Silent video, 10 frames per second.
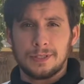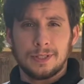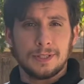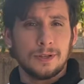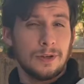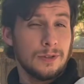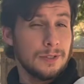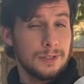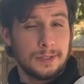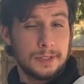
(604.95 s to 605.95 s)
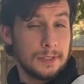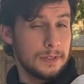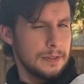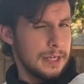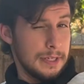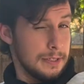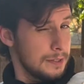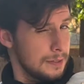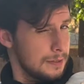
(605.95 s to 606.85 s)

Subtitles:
Let's call it 18.